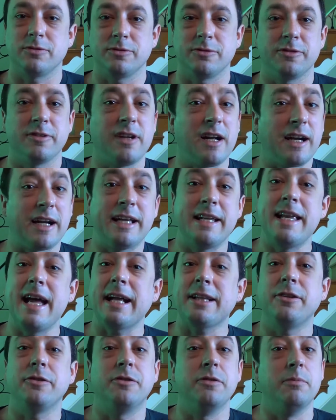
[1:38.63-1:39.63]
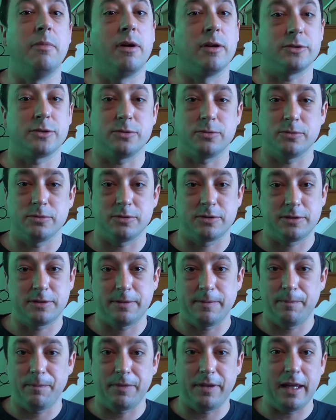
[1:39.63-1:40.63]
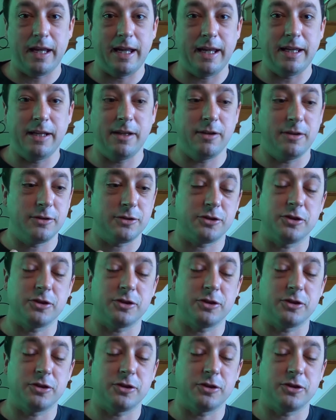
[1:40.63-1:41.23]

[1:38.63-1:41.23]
they're not connected to muscles. They